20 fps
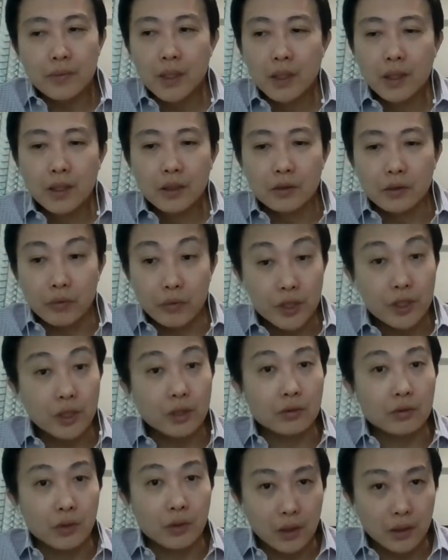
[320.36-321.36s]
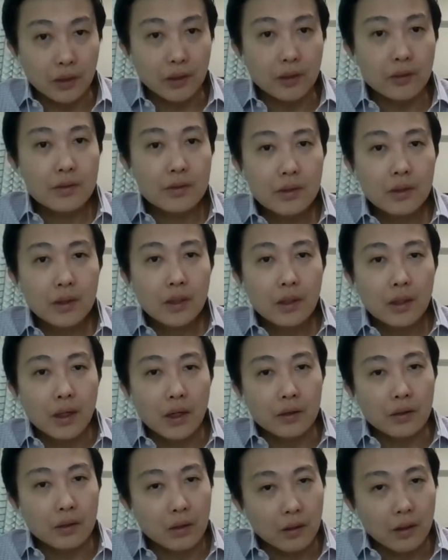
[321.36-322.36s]
reach out to clients, and
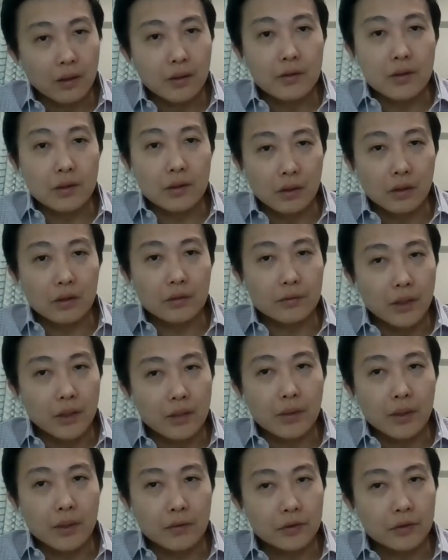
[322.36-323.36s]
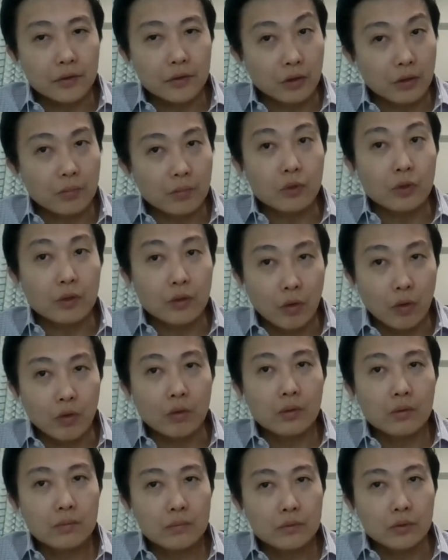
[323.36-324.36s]
the clients, a lot of them have sort of put on hold
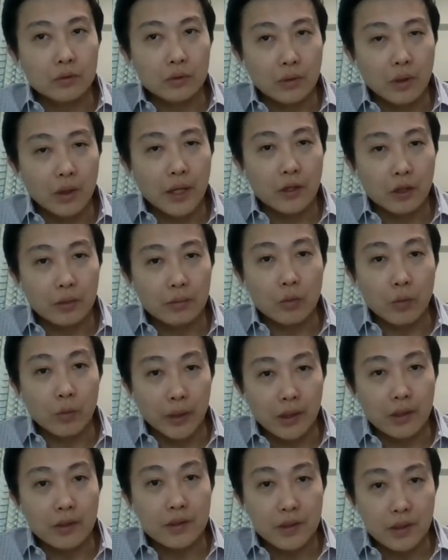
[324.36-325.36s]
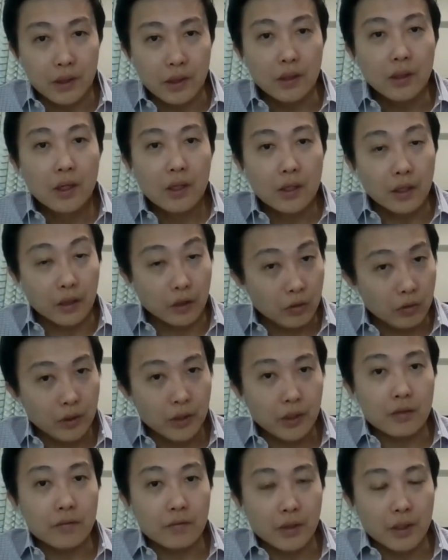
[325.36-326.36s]
to adopt a wait and see,
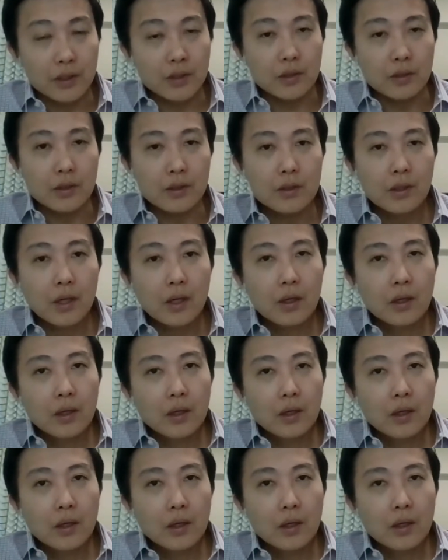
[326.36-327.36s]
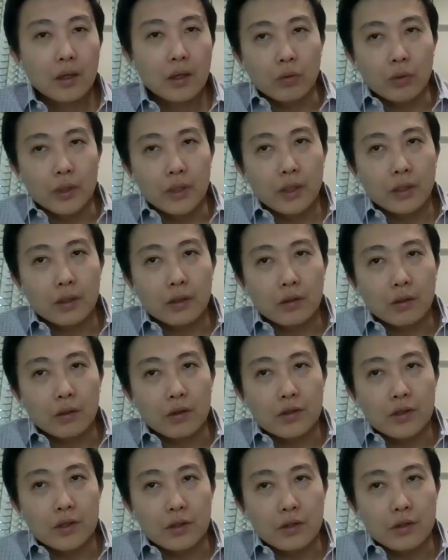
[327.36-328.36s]
including investors. So would that
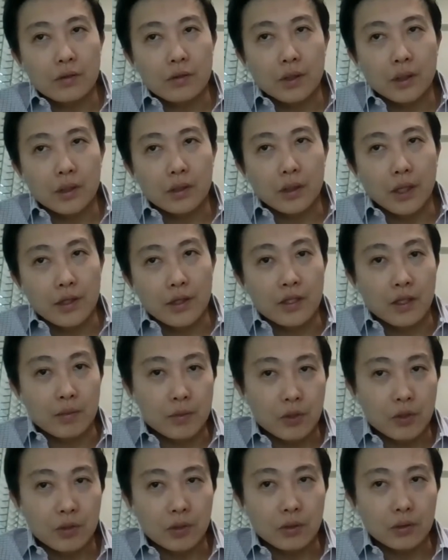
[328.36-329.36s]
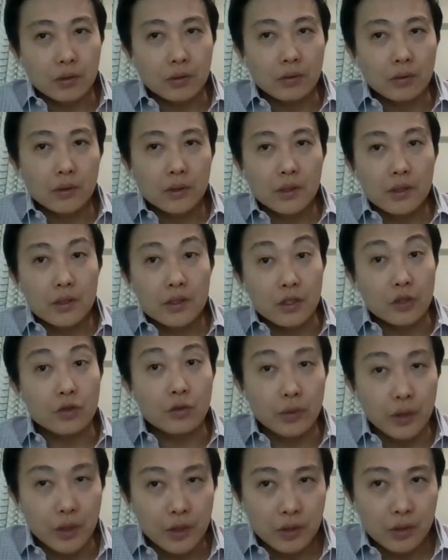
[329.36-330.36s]
constitute an exceptional
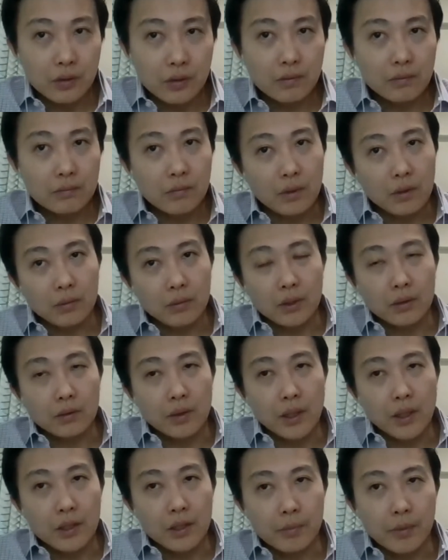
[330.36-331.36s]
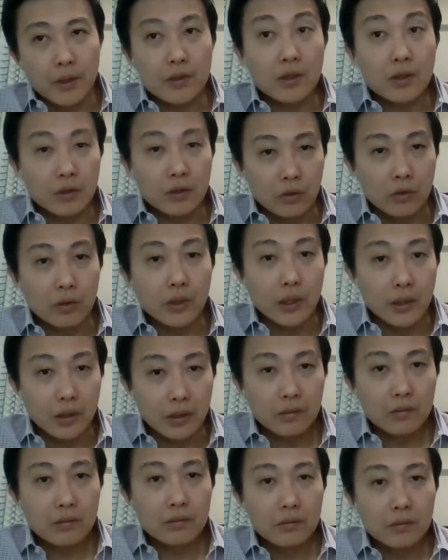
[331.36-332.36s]
situation? Well, it depends how you look at it.
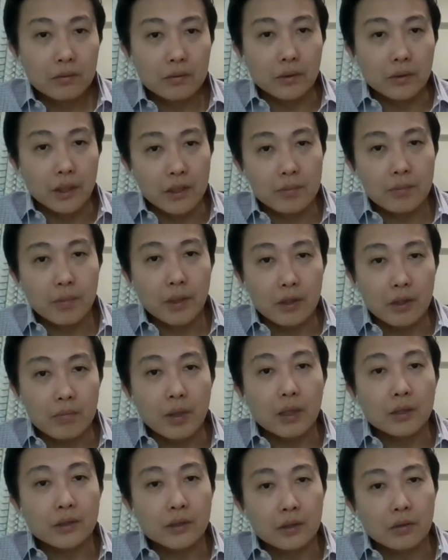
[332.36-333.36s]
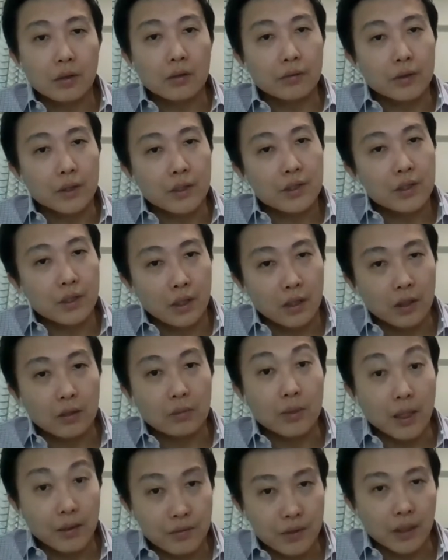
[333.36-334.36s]
Right? It's part and parcel of a startup
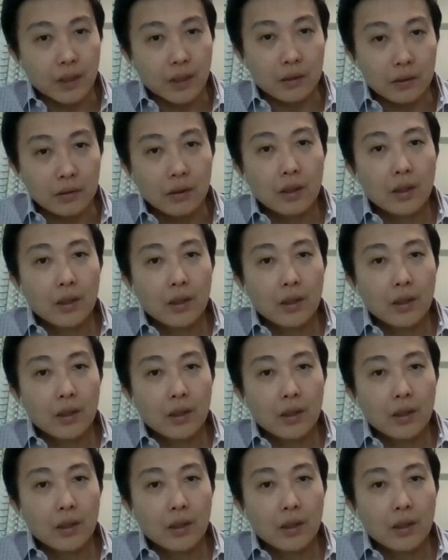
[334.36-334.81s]
life cycle.